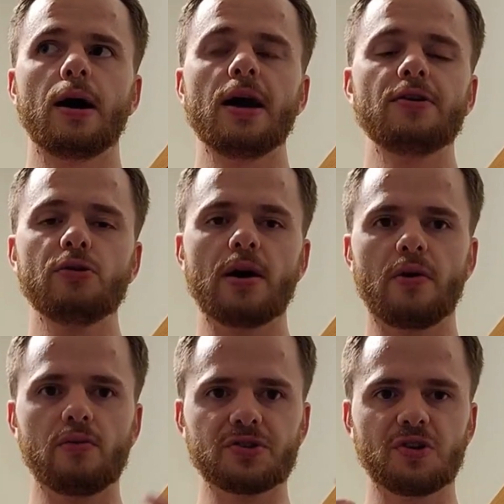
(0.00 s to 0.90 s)
I knew
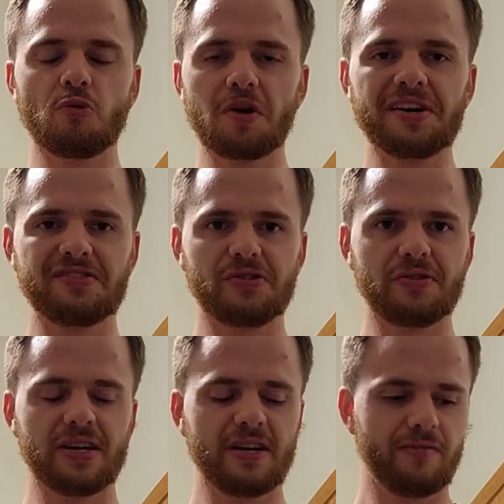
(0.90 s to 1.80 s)
I was going to wait until
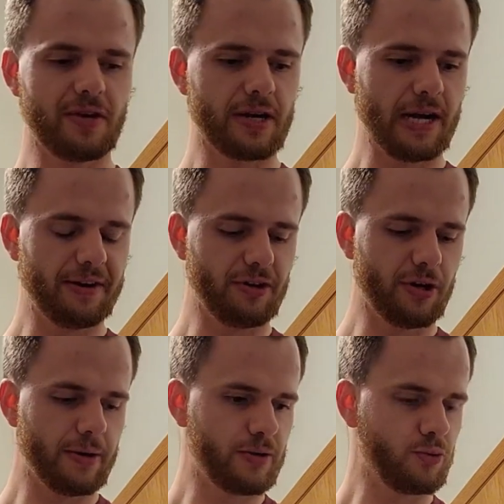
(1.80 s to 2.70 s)
the evening got done.
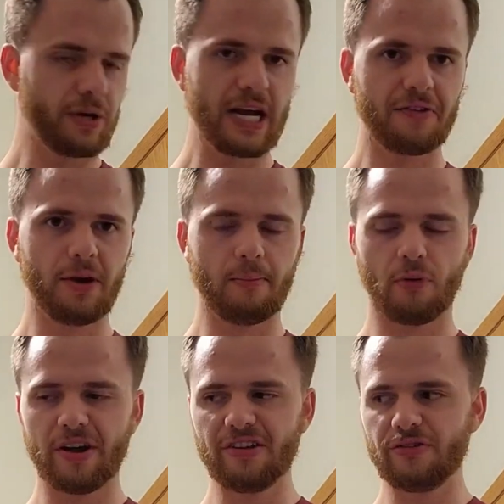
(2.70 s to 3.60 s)
We got done
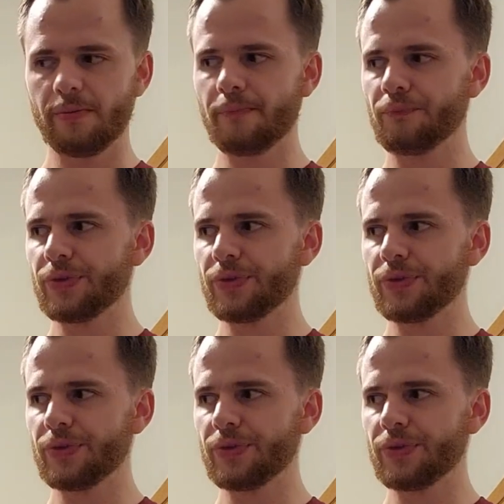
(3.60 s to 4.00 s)
praising.